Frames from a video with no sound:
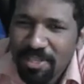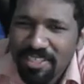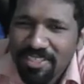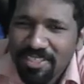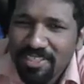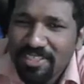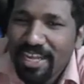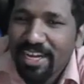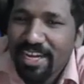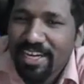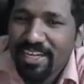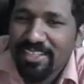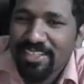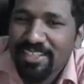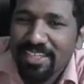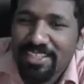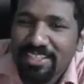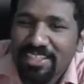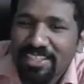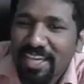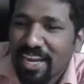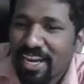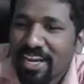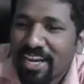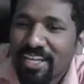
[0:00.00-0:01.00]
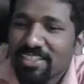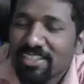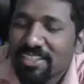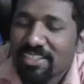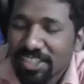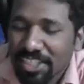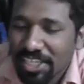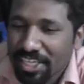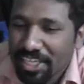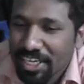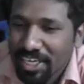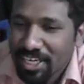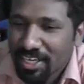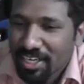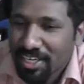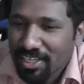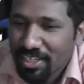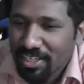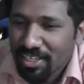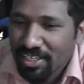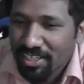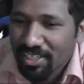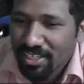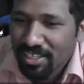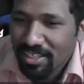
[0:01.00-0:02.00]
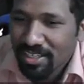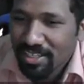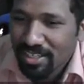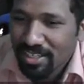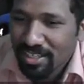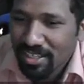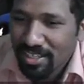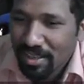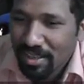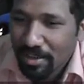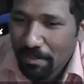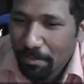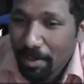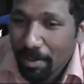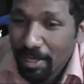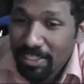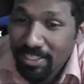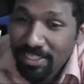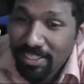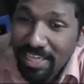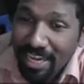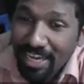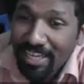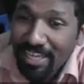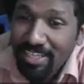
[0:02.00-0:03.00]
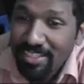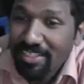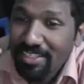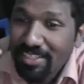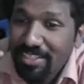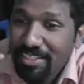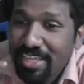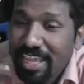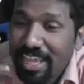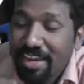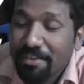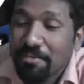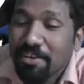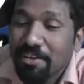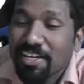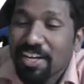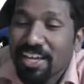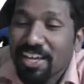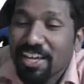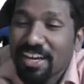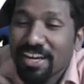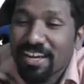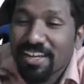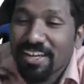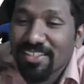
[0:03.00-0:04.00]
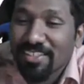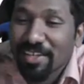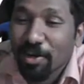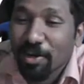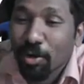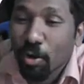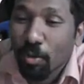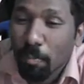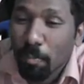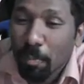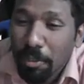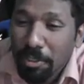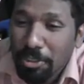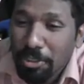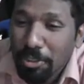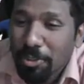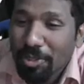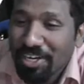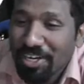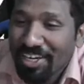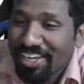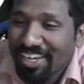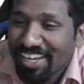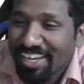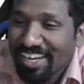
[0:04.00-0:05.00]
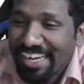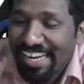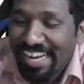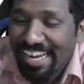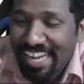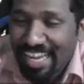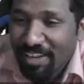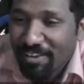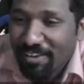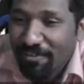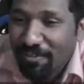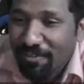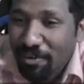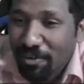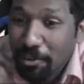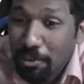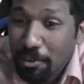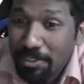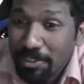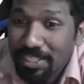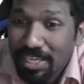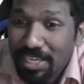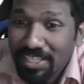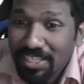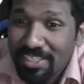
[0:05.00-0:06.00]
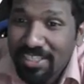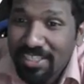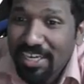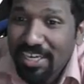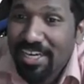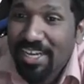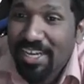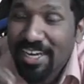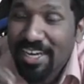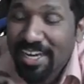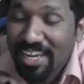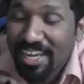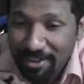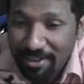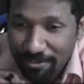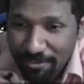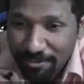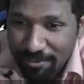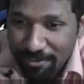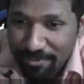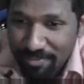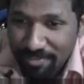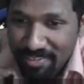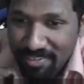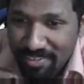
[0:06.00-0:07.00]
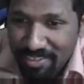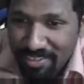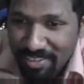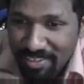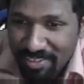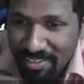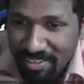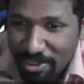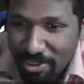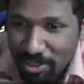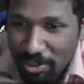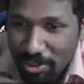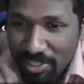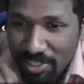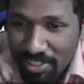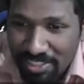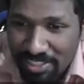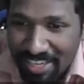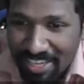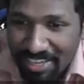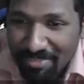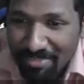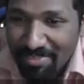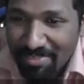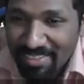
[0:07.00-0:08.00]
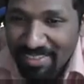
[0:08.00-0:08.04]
means that is a challenge here. But challenges can be taken as an opportunity in life to succeed in life. So the same